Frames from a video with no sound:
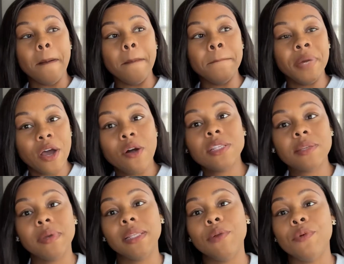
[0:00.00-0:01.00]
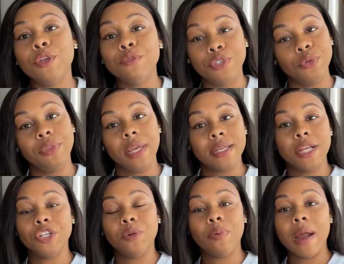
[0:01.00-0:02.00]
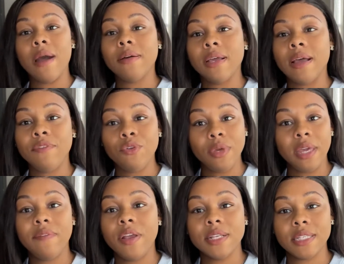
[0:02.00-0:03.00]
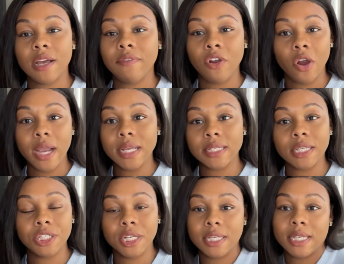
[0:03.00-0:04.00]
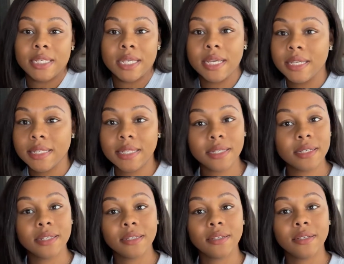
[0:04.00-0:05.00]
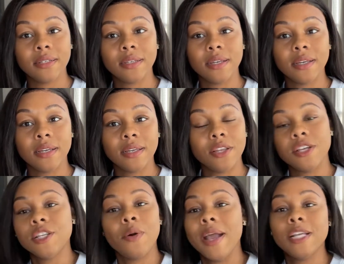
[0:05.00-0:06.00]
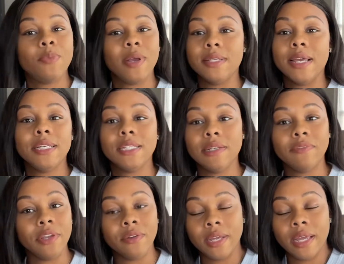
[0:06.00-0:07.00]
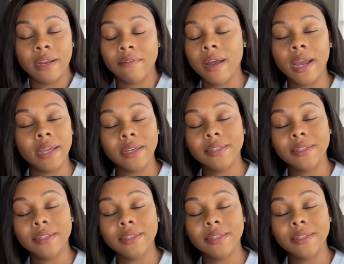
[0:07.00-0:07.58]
But ultimately, when you do things that you're proud of, you give yourself grace to just exist. There's no expectation for you to get it right.